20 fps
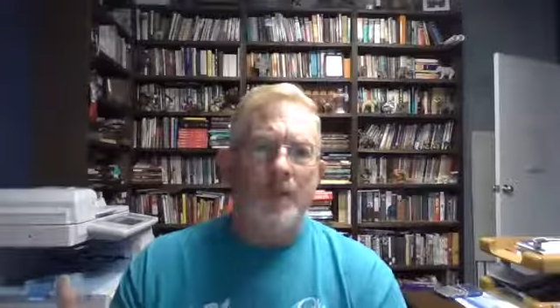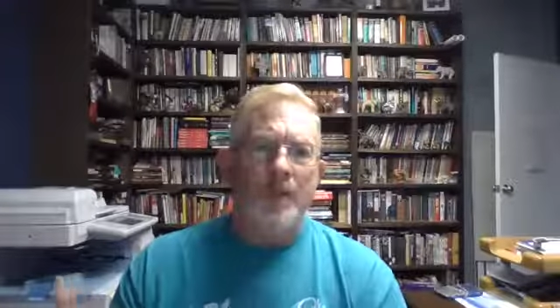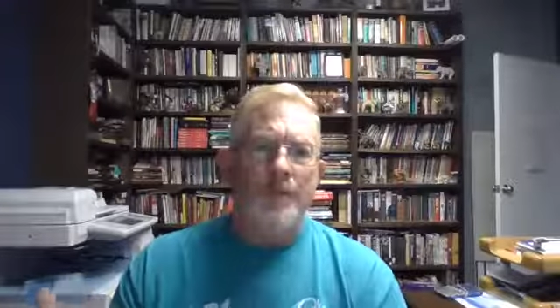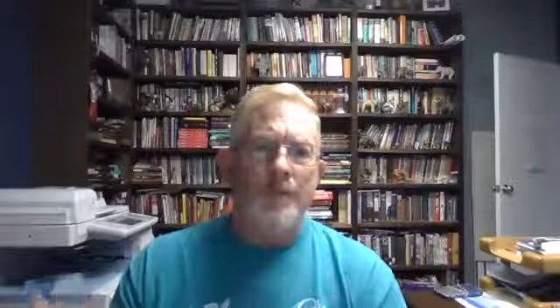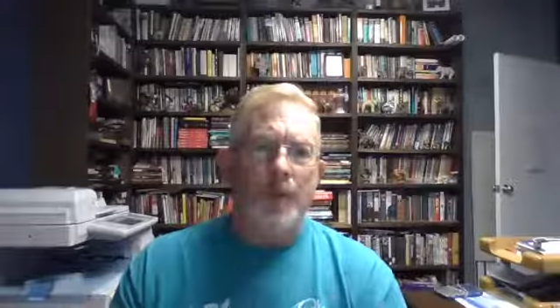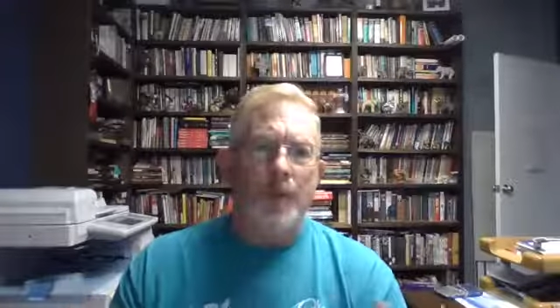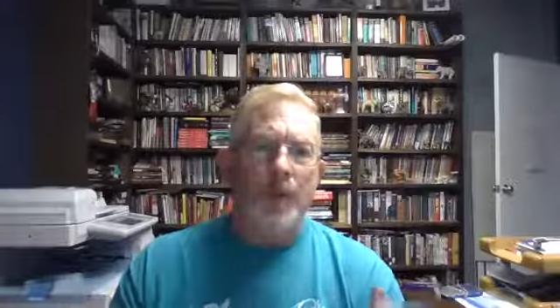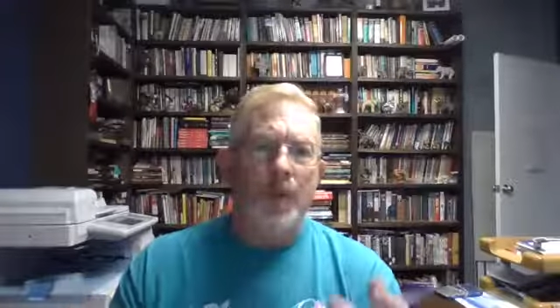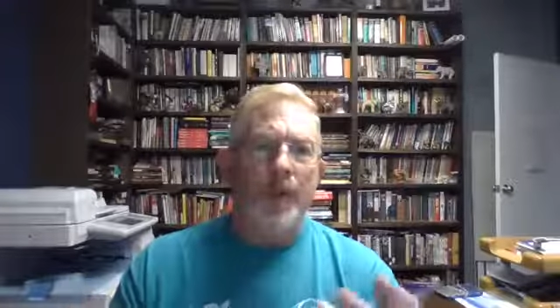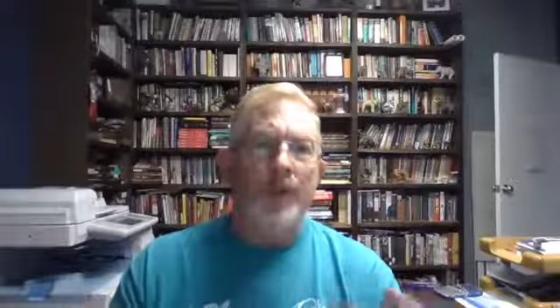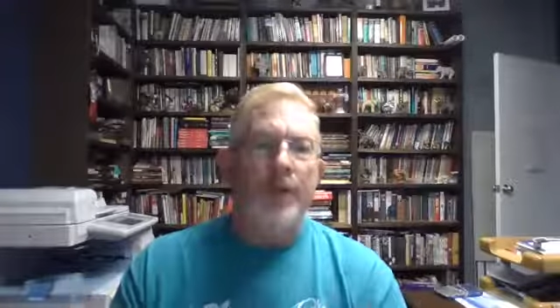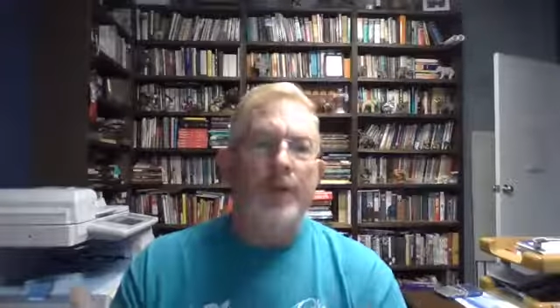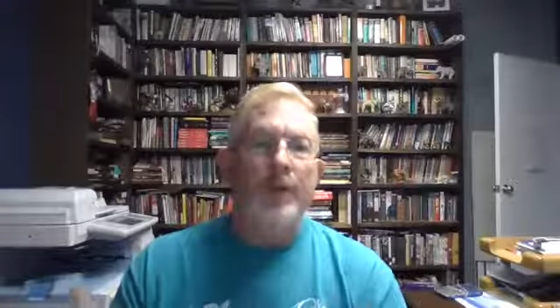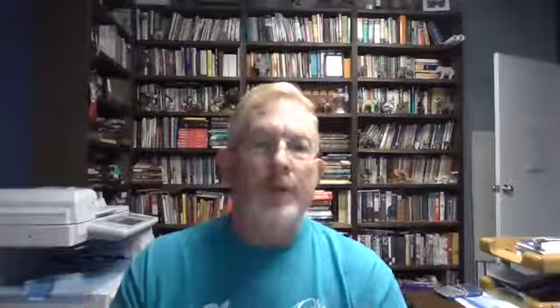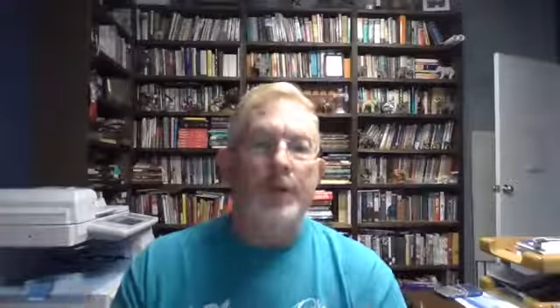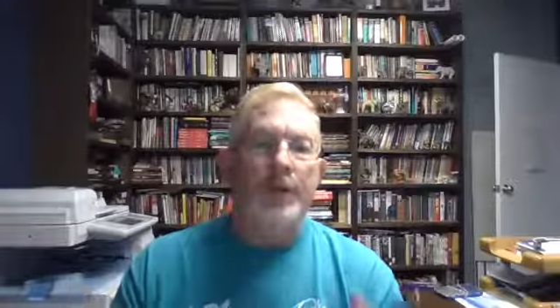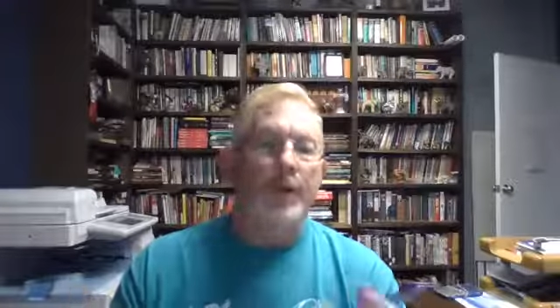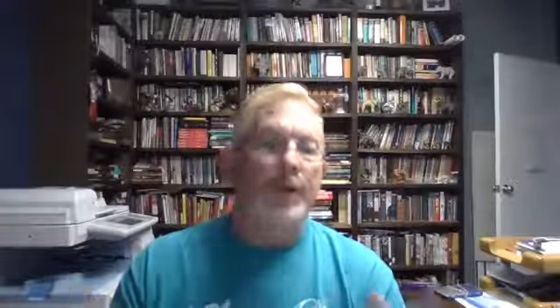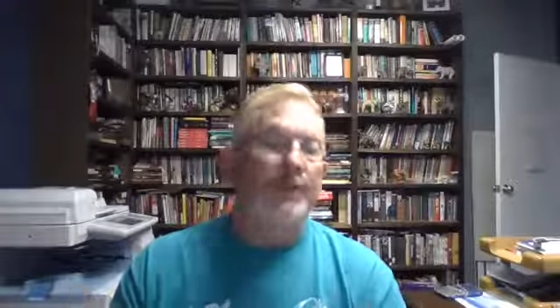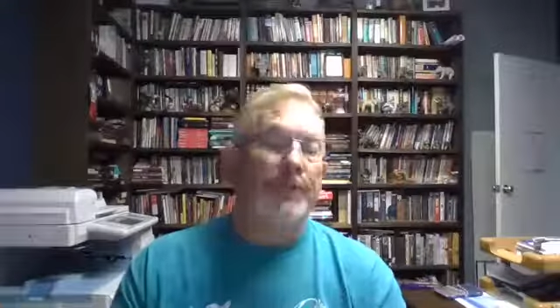See, we are
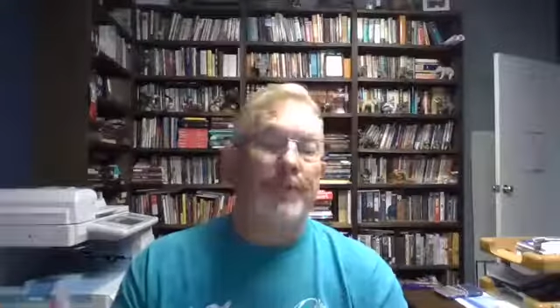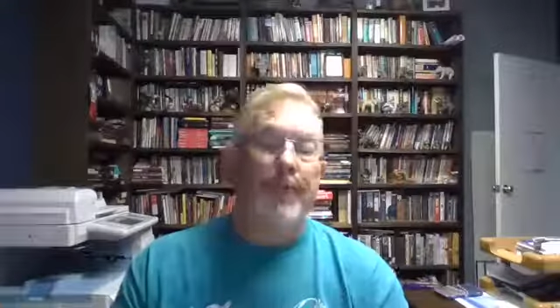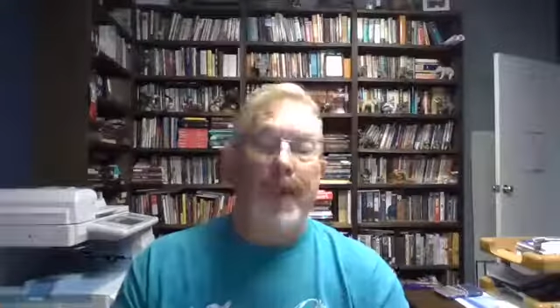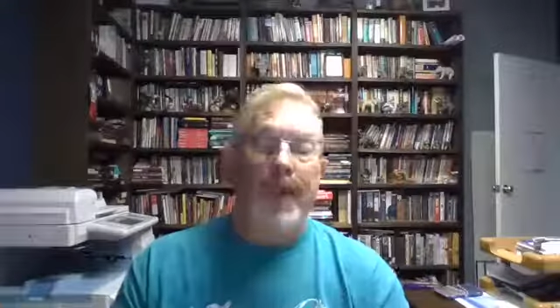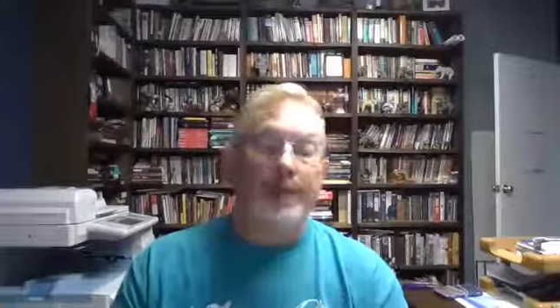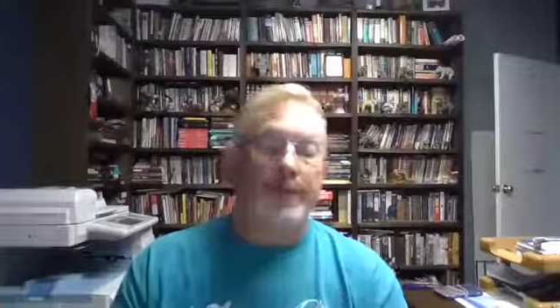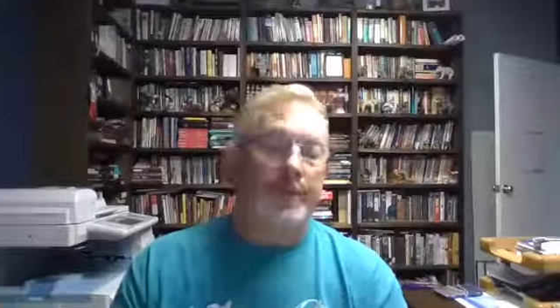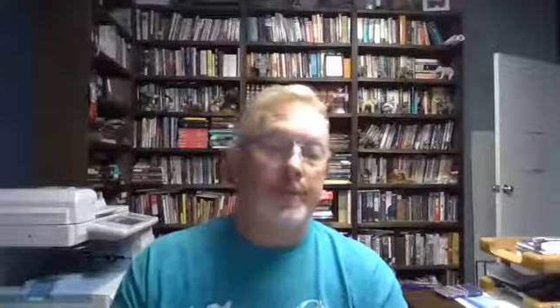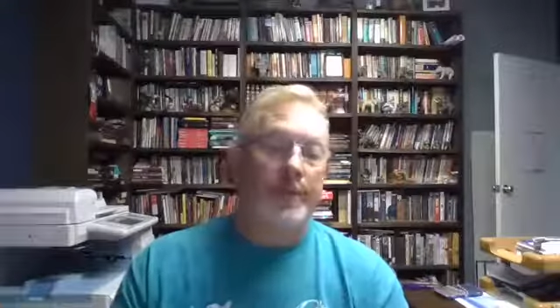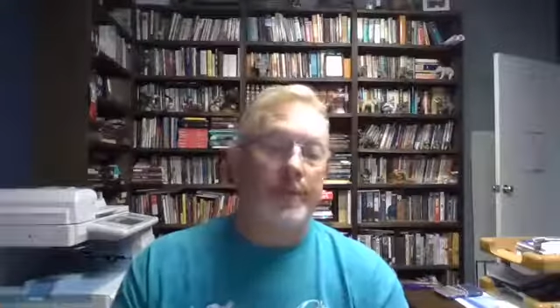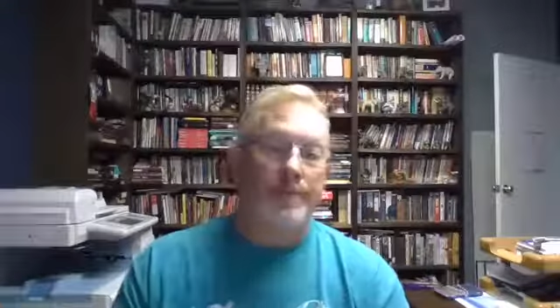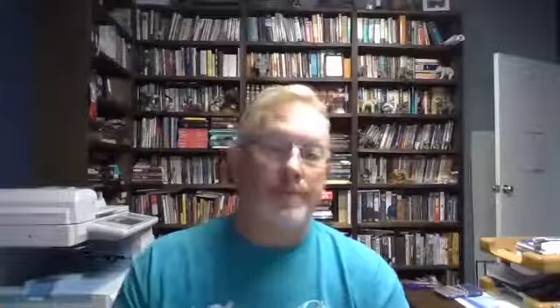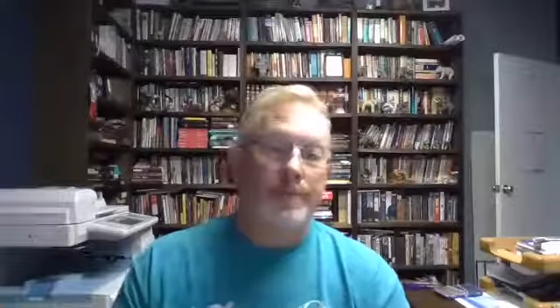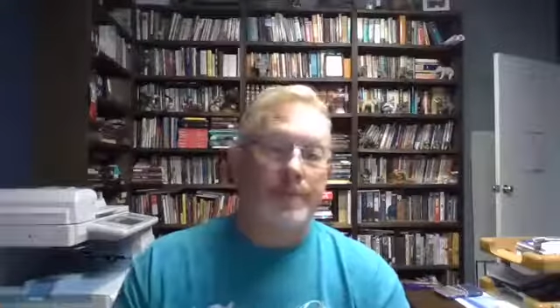the good factor,